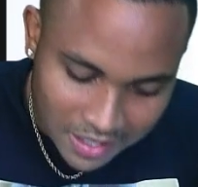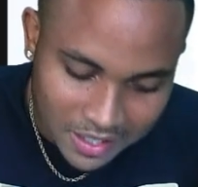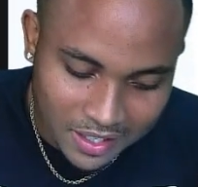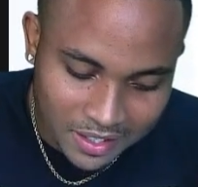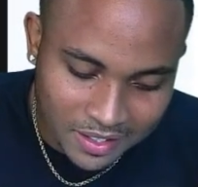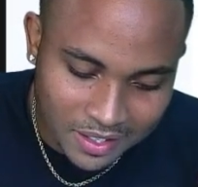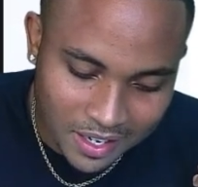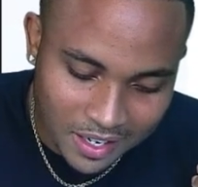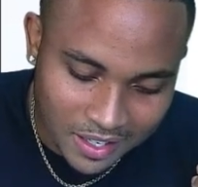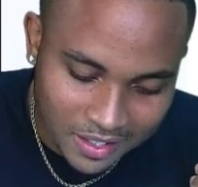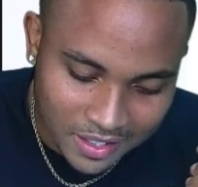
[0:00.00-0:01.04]
these
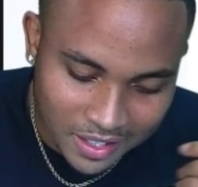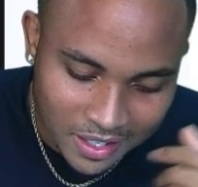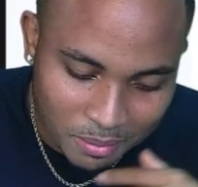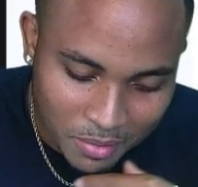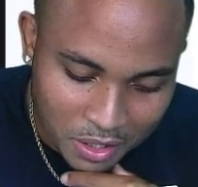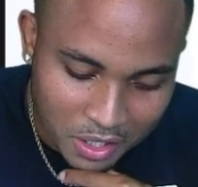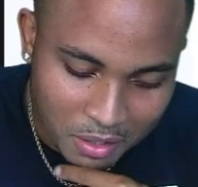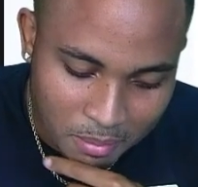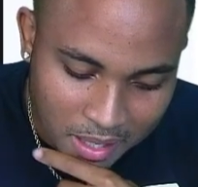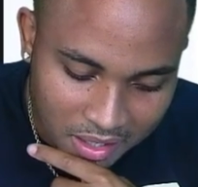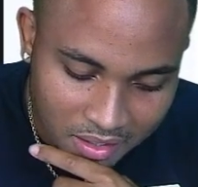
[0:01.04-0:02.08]
the commercial
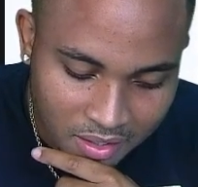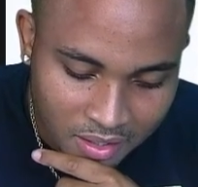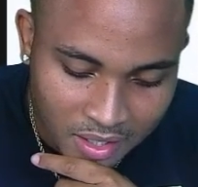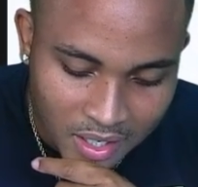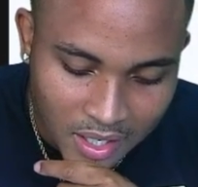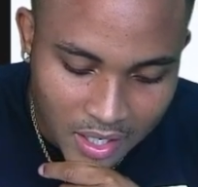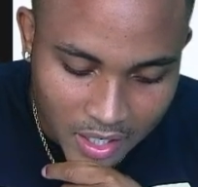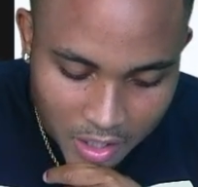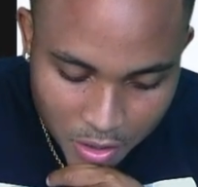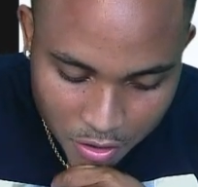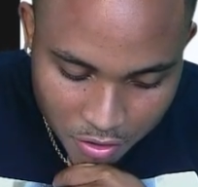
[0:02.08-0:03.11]
bank's
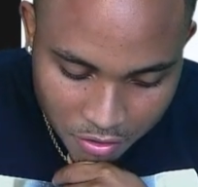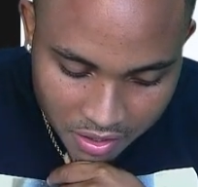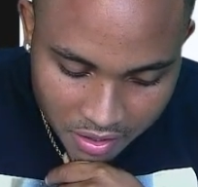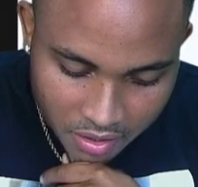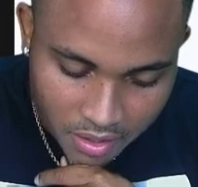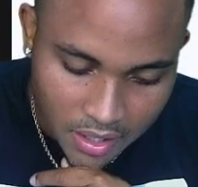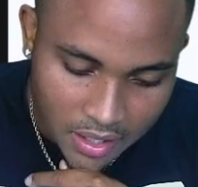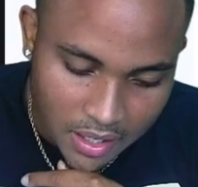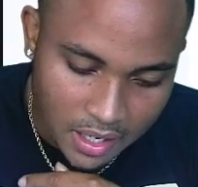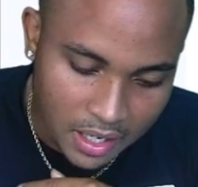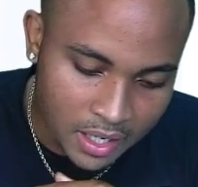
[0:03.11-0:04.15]
interest rates.
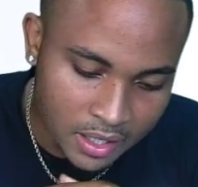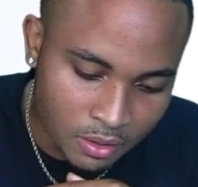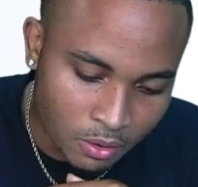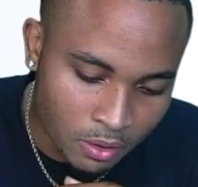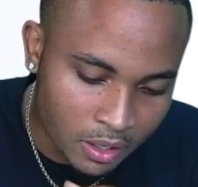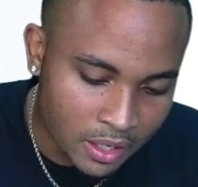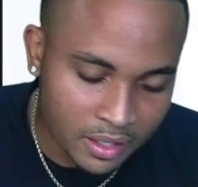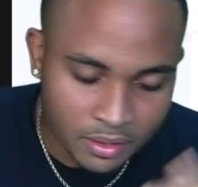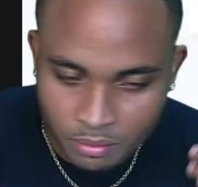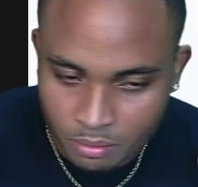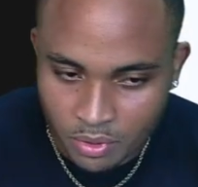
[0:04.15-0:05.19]
And
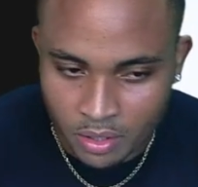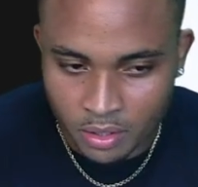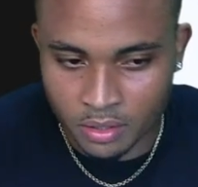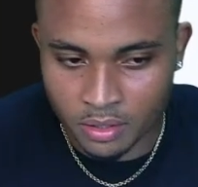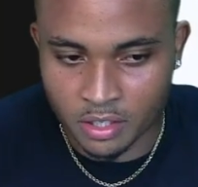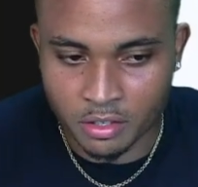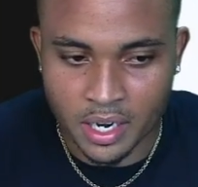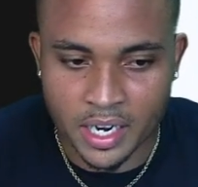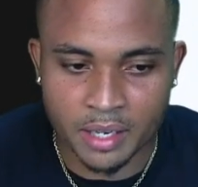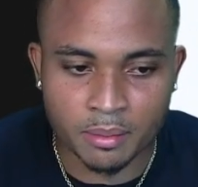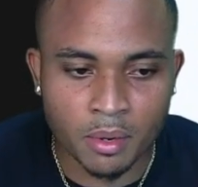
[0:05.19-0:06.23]
we
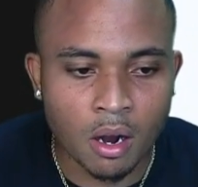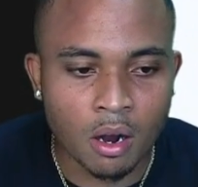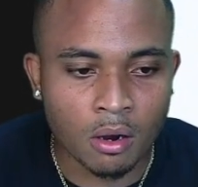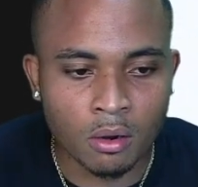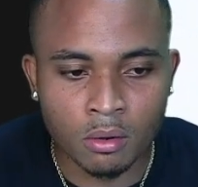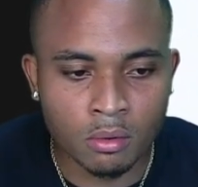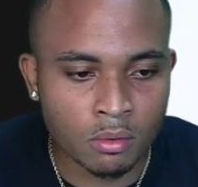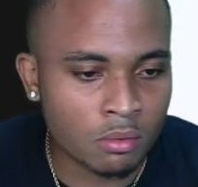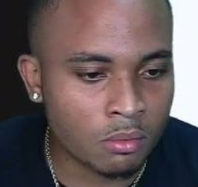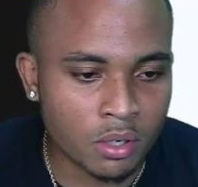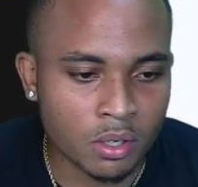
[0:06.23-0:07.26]
describe how
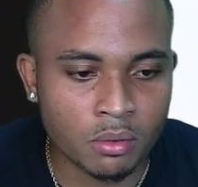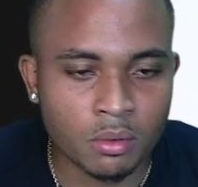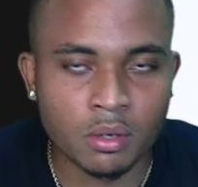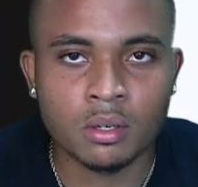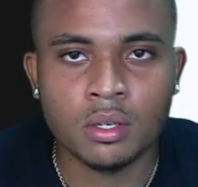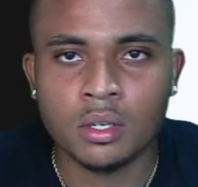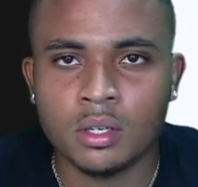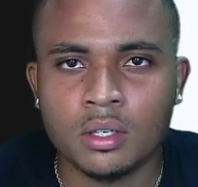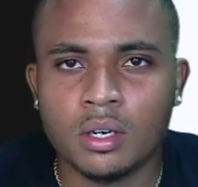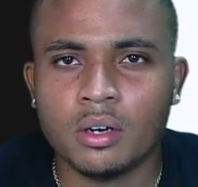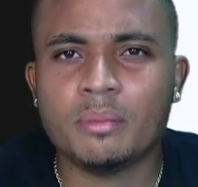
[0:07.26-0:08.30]

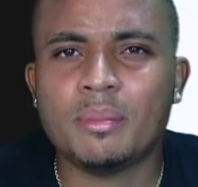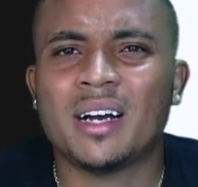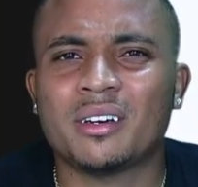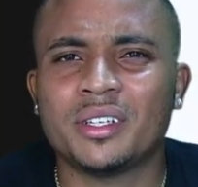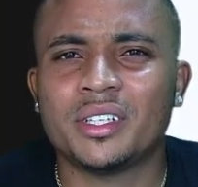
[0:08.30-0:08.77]
the bank